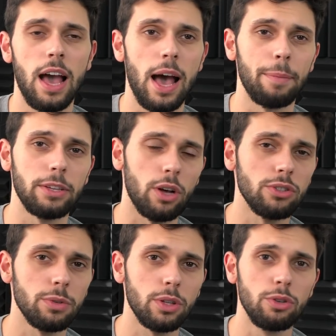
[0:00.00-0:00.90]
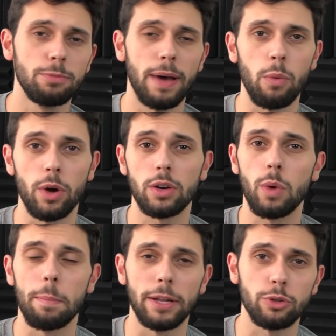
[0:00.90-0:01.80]
um, and it also includes my
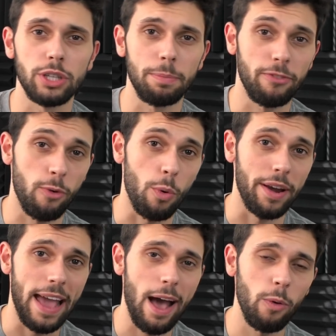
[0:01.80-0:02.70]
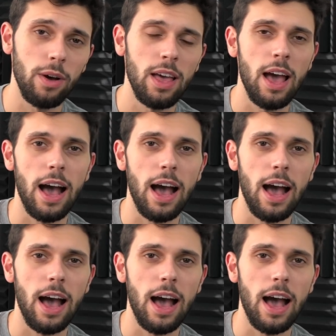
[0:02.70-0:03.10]
one-on-one -on -one mentorship for now.